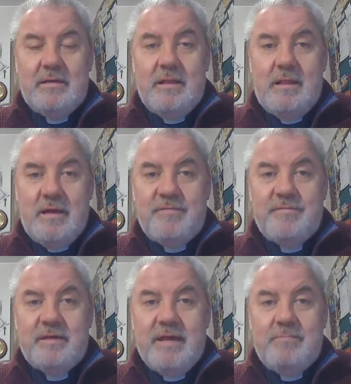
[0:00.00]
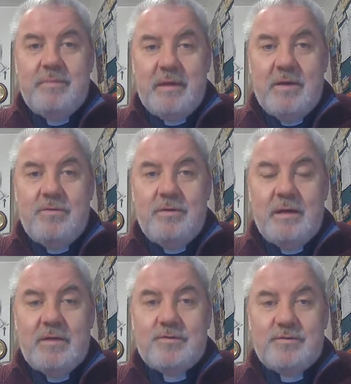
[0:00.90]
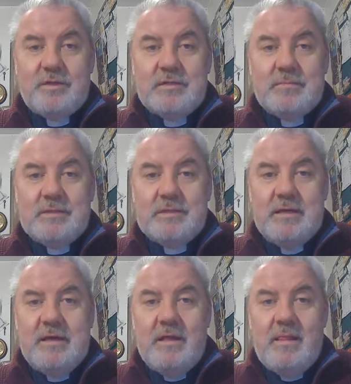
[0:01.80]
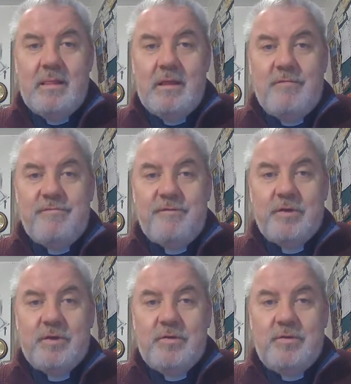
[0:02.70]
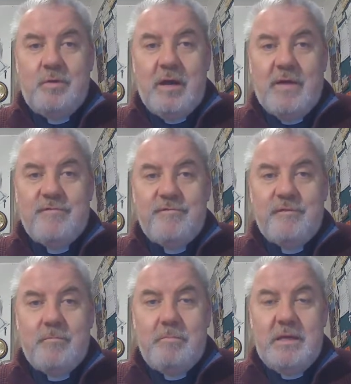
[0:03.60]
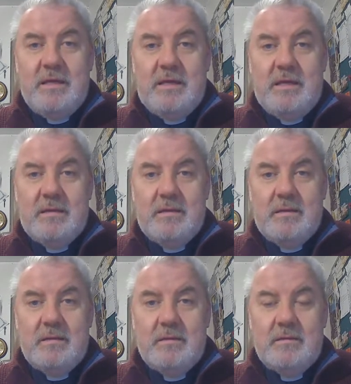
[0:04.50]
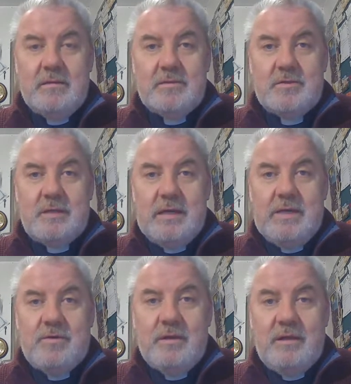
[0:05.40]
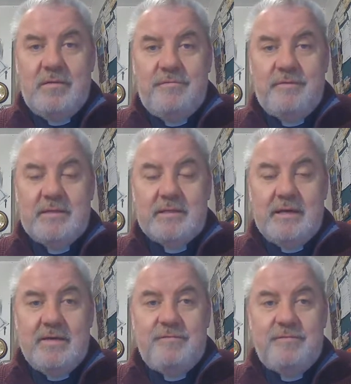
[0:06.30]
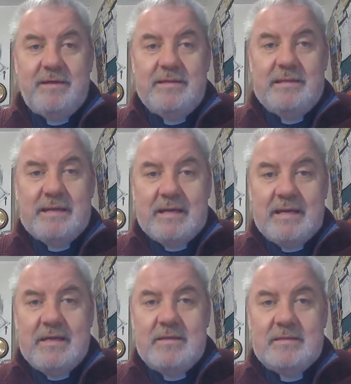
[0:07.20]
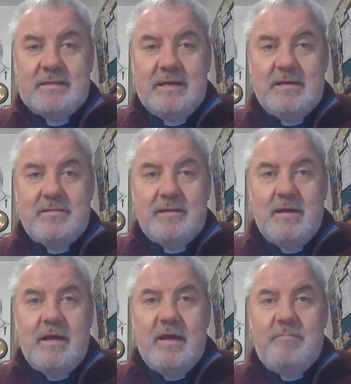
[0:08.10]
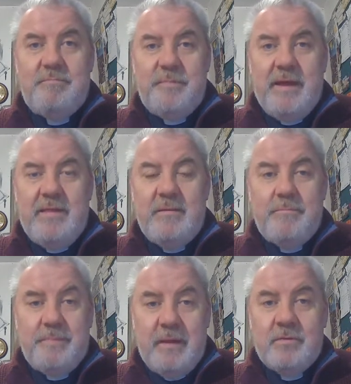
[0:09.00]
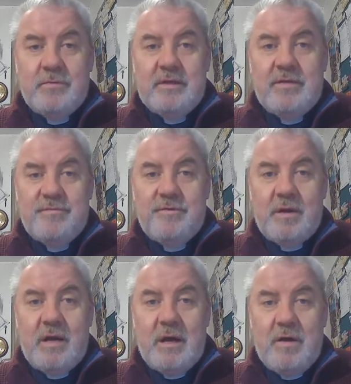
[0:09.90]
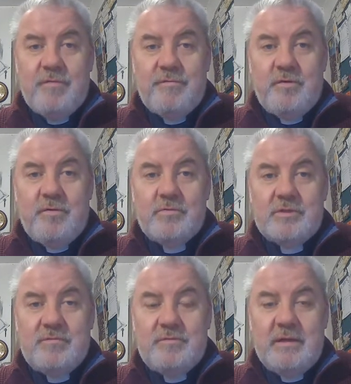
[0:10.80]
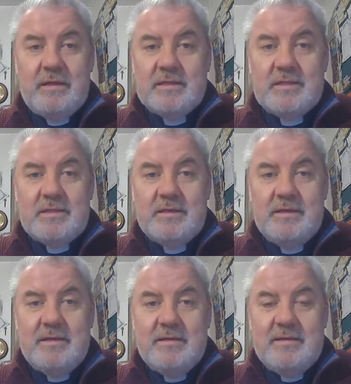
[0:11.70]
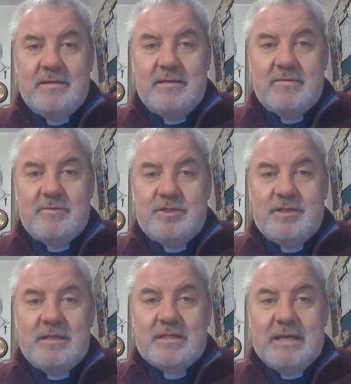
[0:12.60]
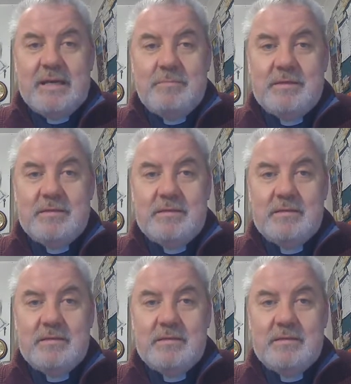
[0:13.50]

Love came down at Christmas. Love for you and for me so that he could live his life and die his death and pay the penalty for our faults and failings, which he accepted